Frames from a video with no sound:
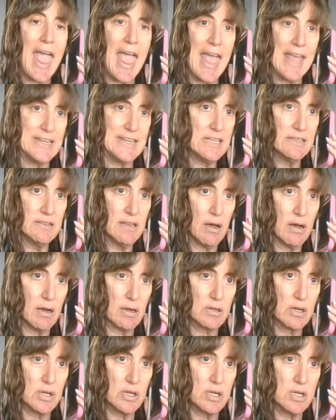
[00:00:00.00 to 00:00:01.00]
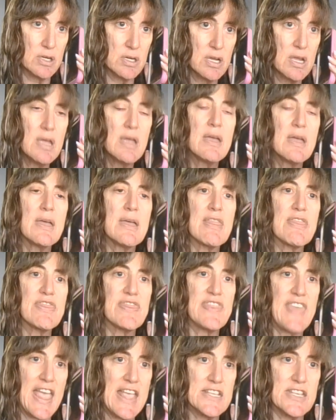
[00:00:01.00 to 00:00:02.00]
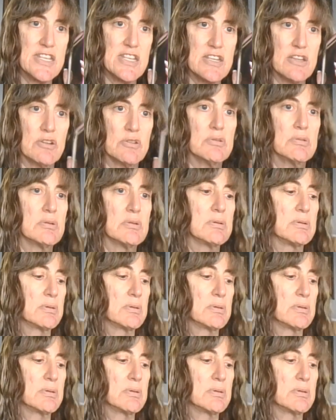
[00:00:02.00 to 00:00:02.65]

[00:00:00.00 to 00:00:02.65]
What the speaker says: any longer. Thank you.